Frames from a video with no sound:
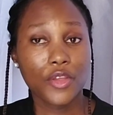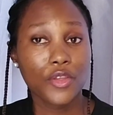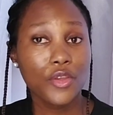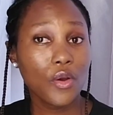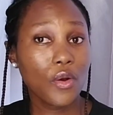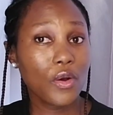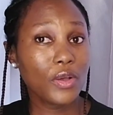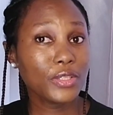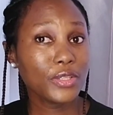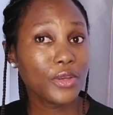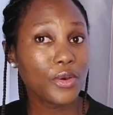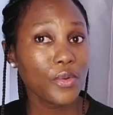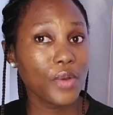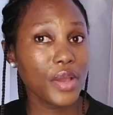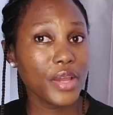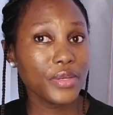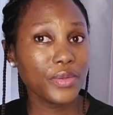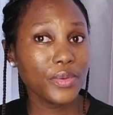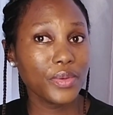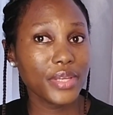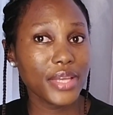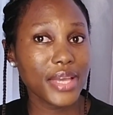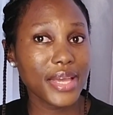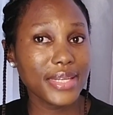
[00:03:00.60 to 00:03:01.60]
You're also going
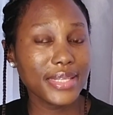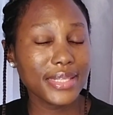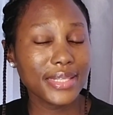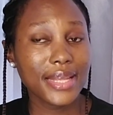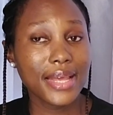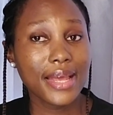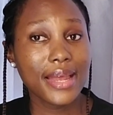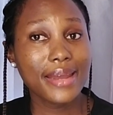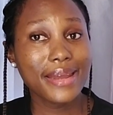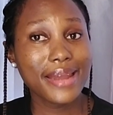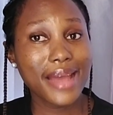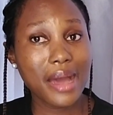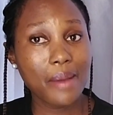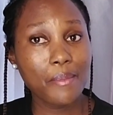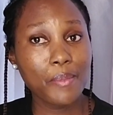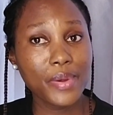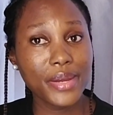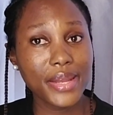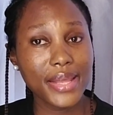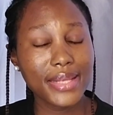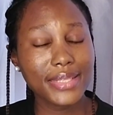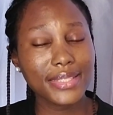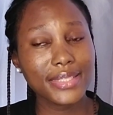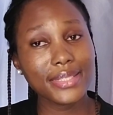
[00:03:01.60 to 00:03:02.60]
to get
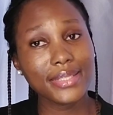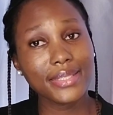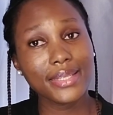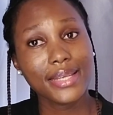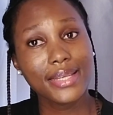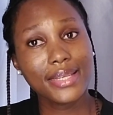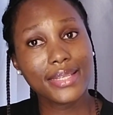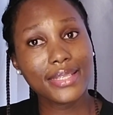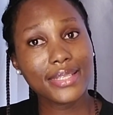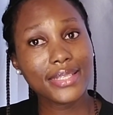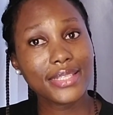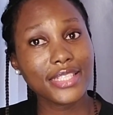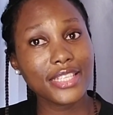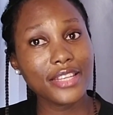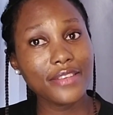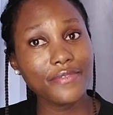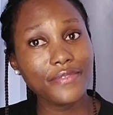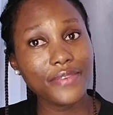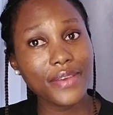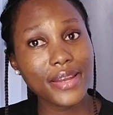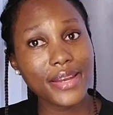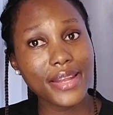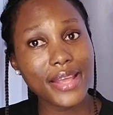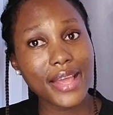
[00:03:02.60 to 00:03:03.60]
numbness,
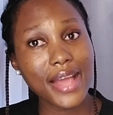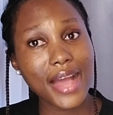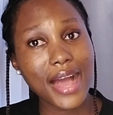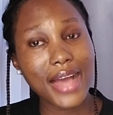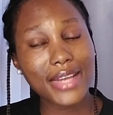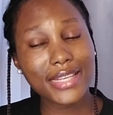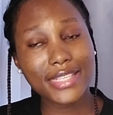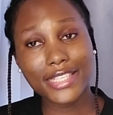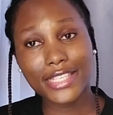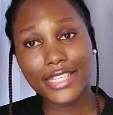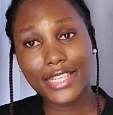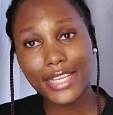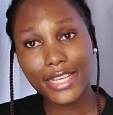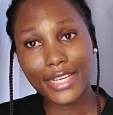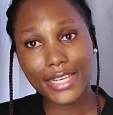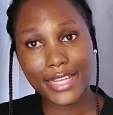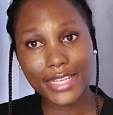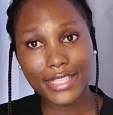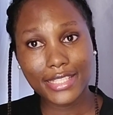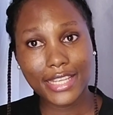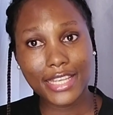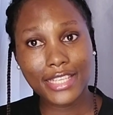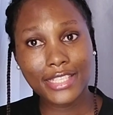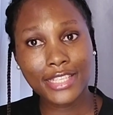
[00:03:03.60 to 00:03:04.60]
stiffening, and
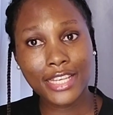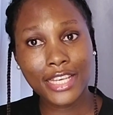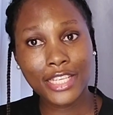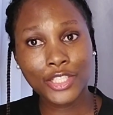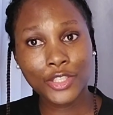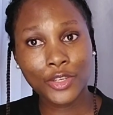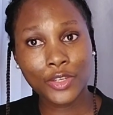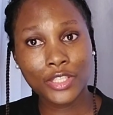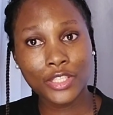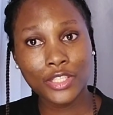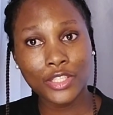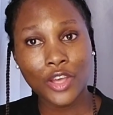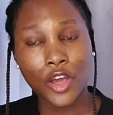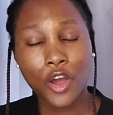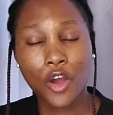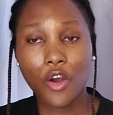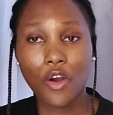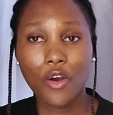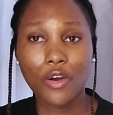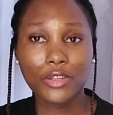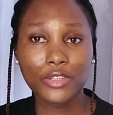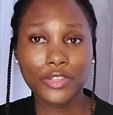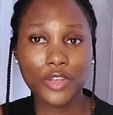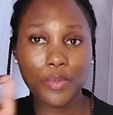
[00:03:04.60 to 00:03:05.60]
tingling sensations,
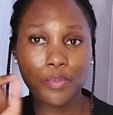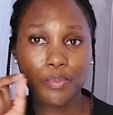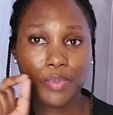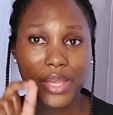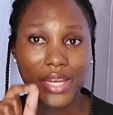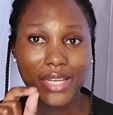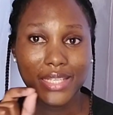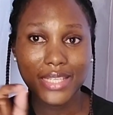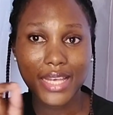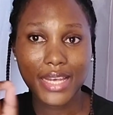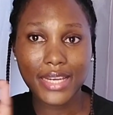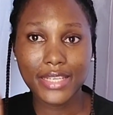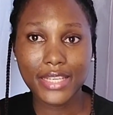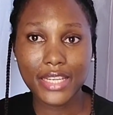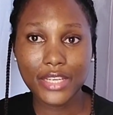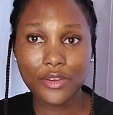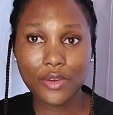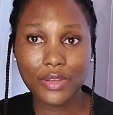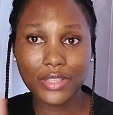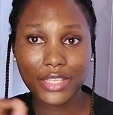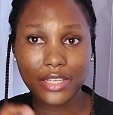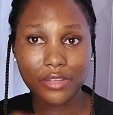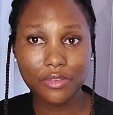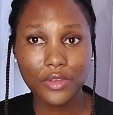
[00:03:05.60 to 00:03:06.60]
also pins and
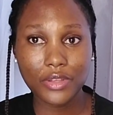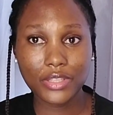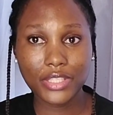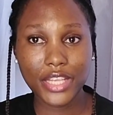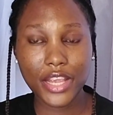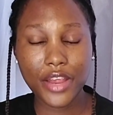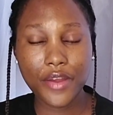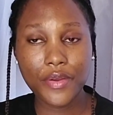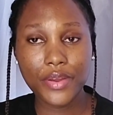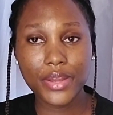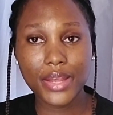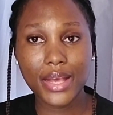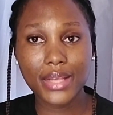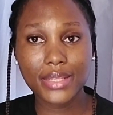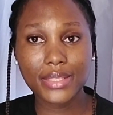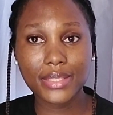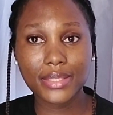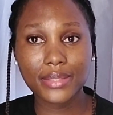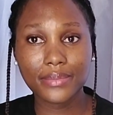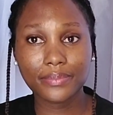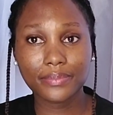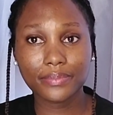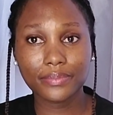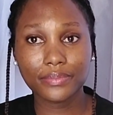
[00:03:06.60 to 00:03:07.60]
needles in those areas.